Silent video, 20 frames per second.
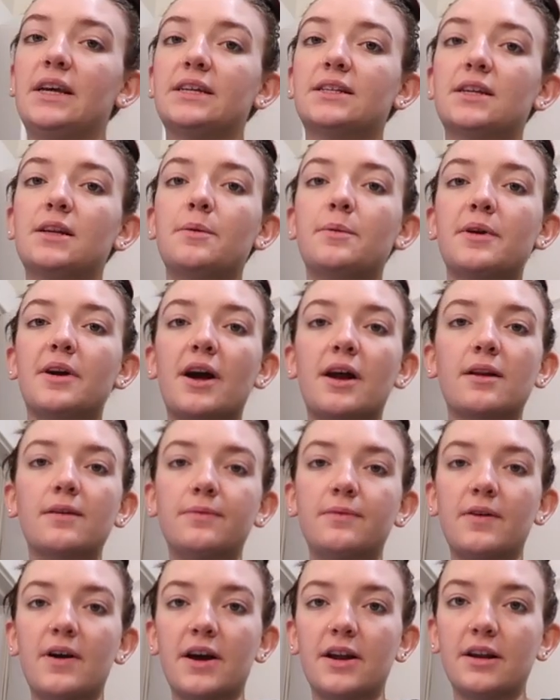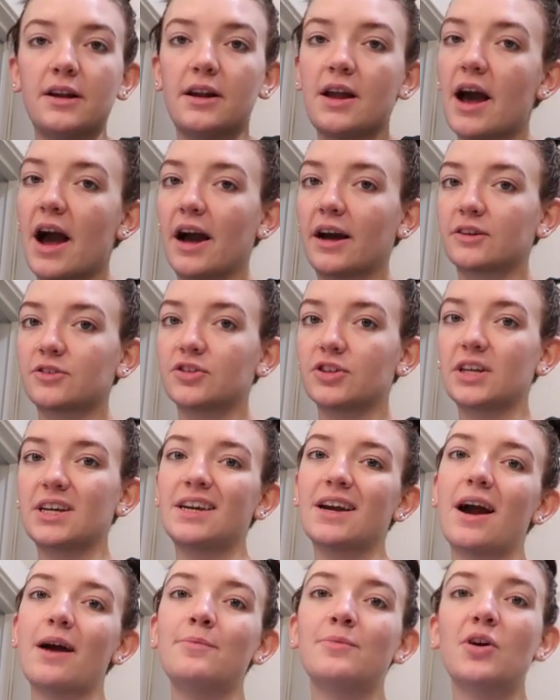Today's gonna be kind of fun,
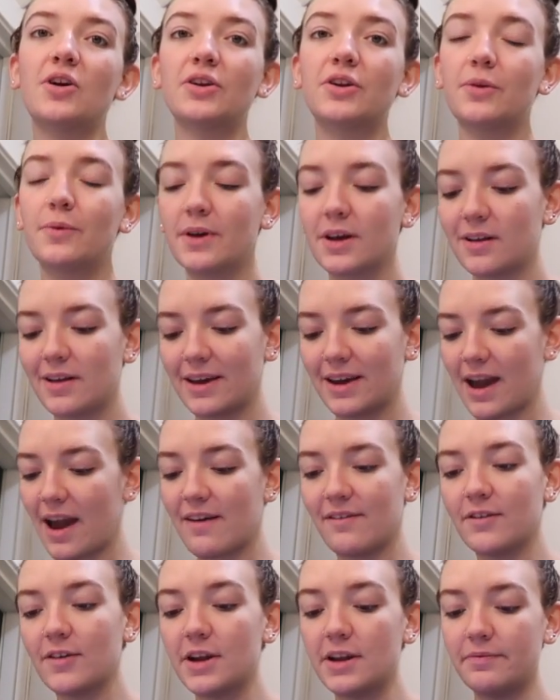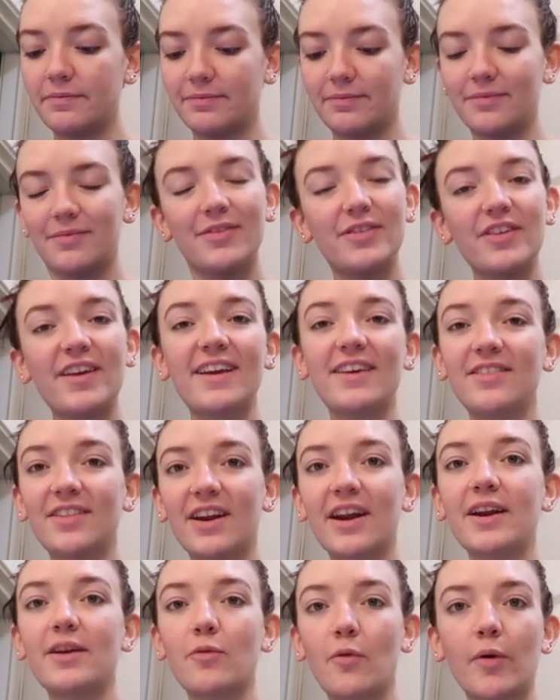actually. I'm not doing like everything that
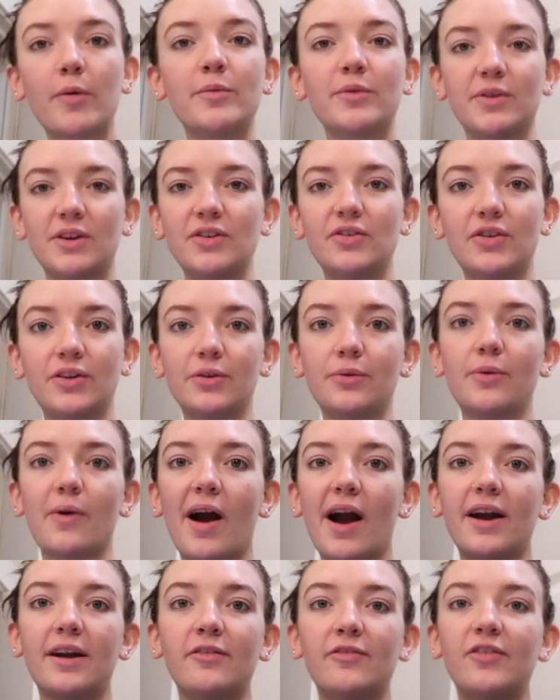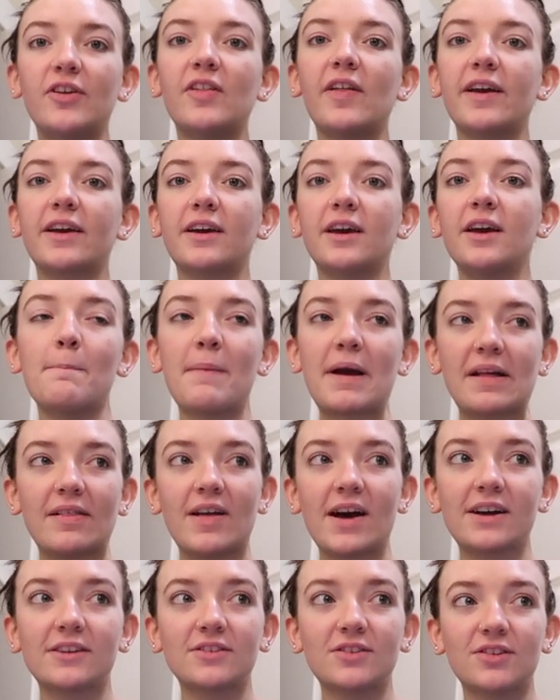I normally do. I feel like my
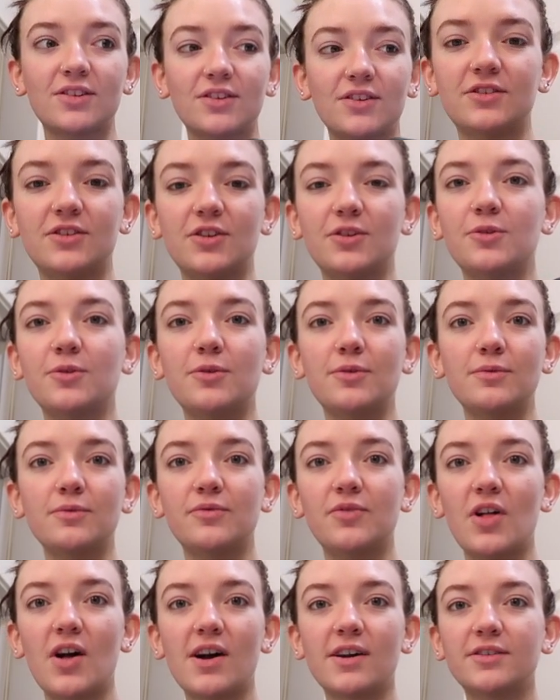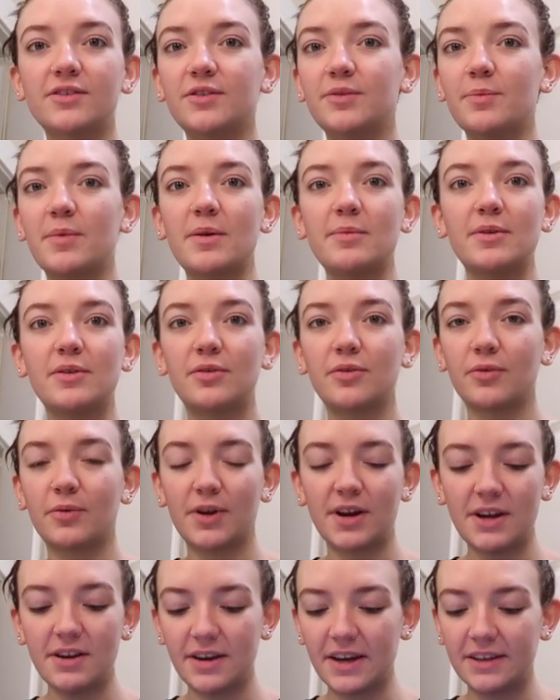last two vlogs, maybe
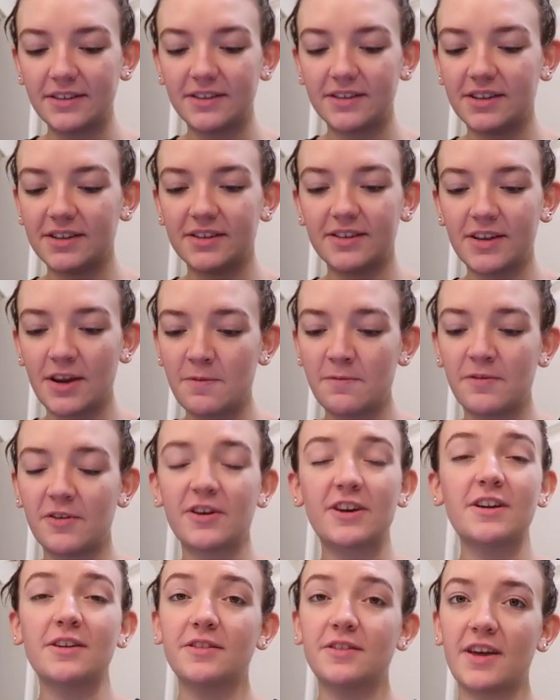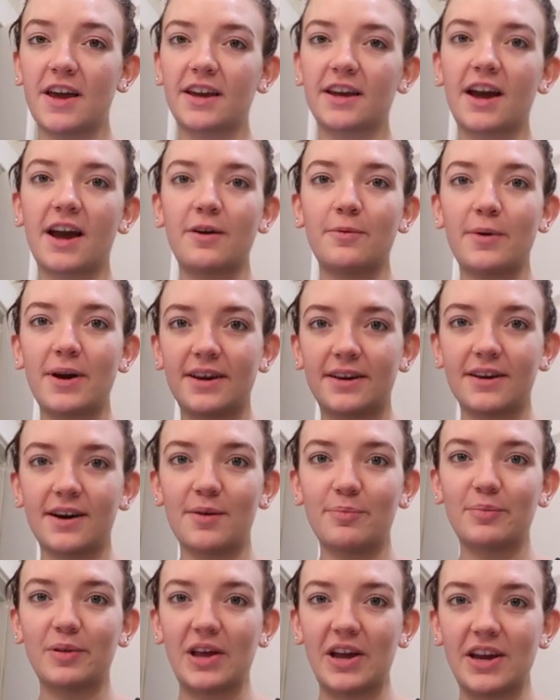three, it's the same fucking thing. I wake
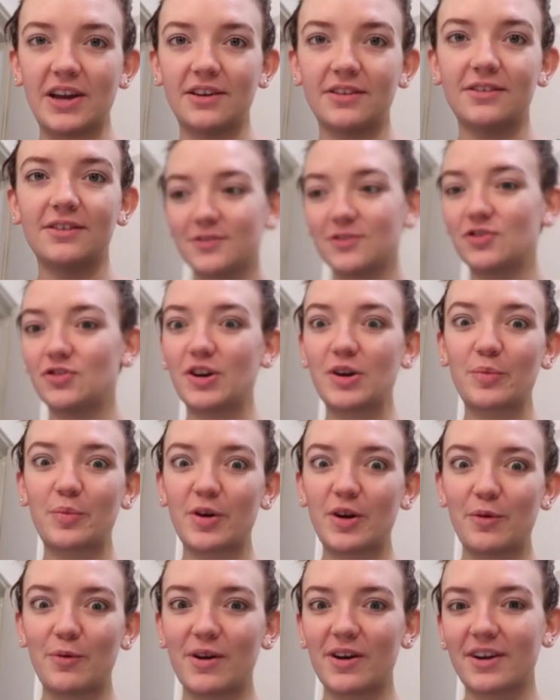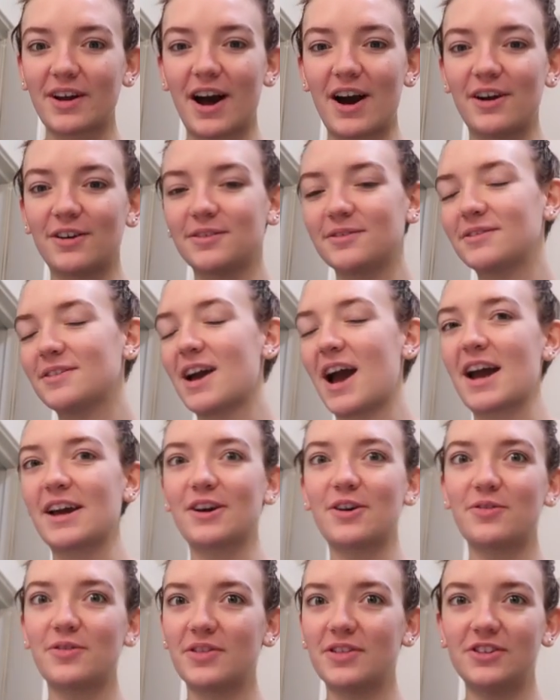up late, drink pre-workout, I
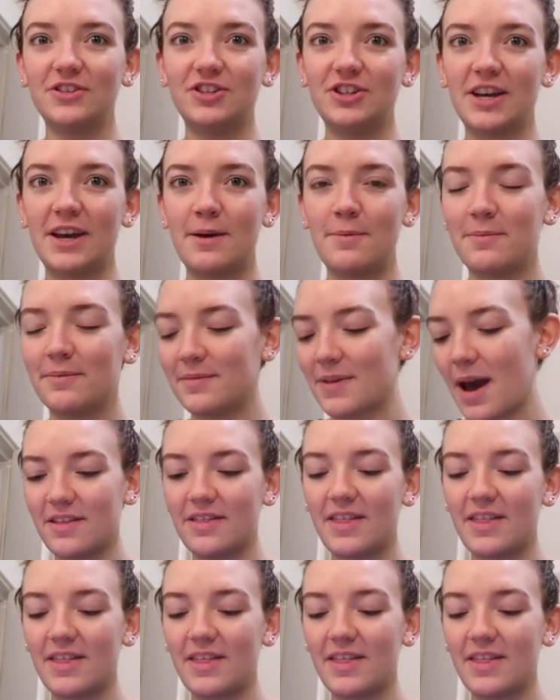go to the gym.